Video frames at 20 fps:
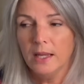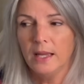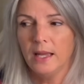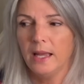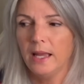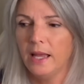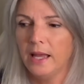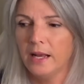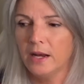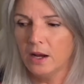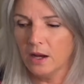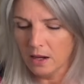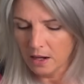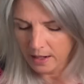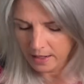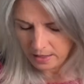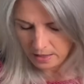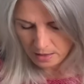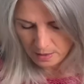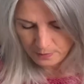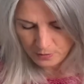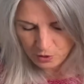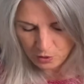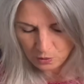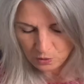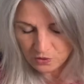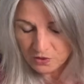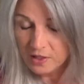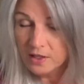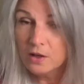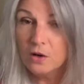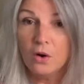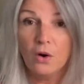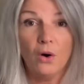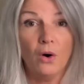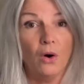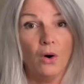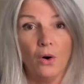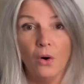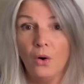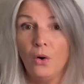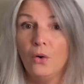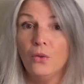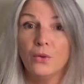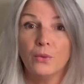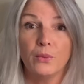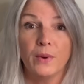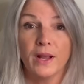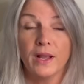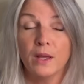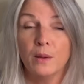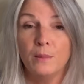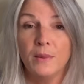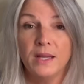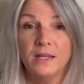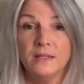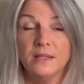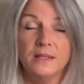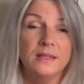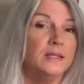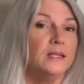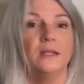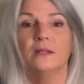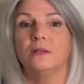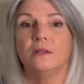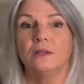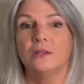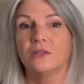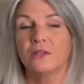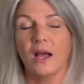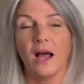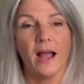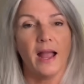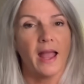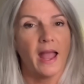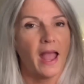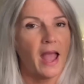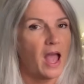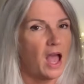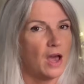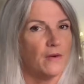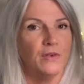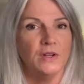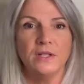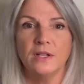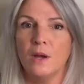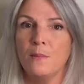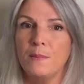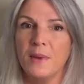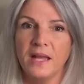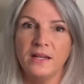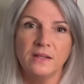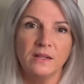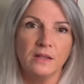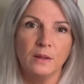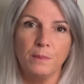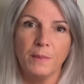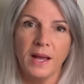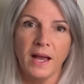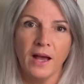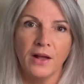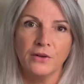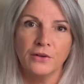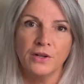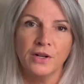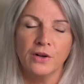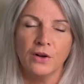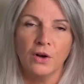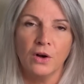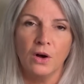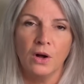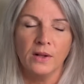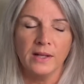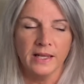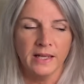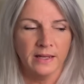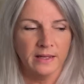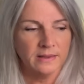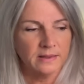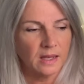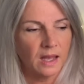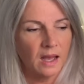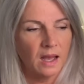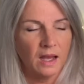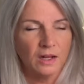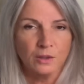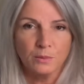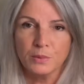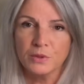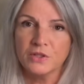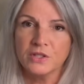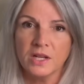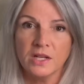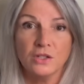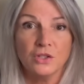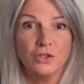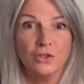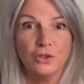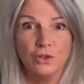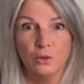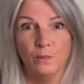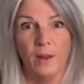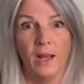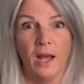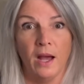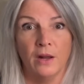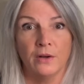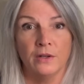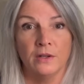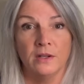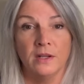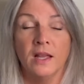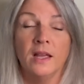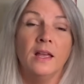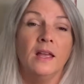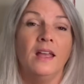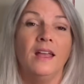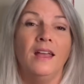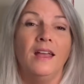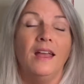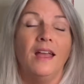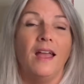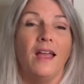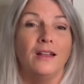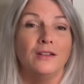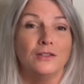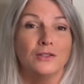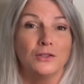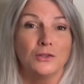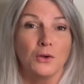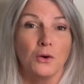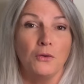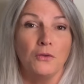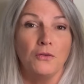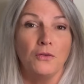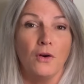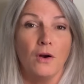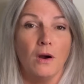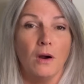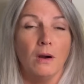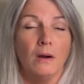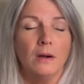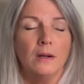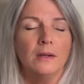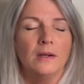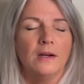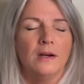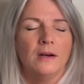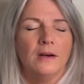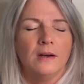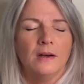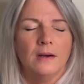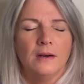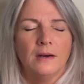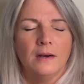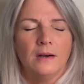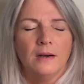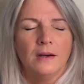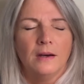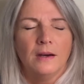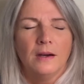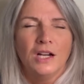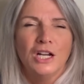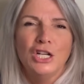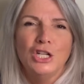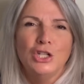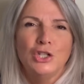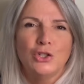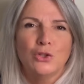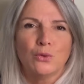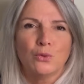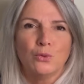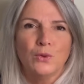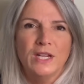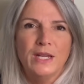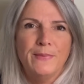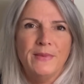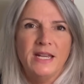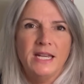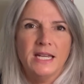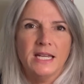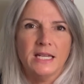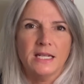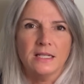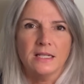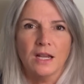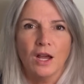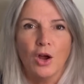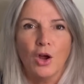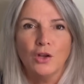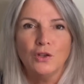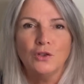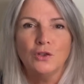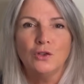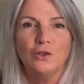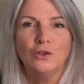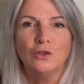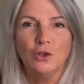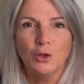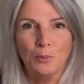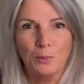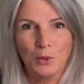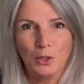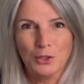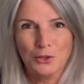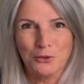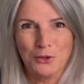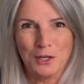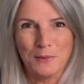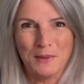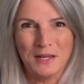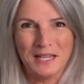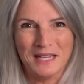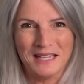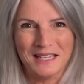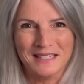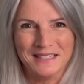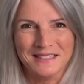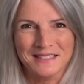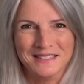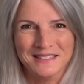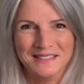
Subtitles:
and I am using all the recommended needles. I haven't amended the pattern at all. It is 100% 2 pattern. And so far, dreamy knit, super dreamy knit.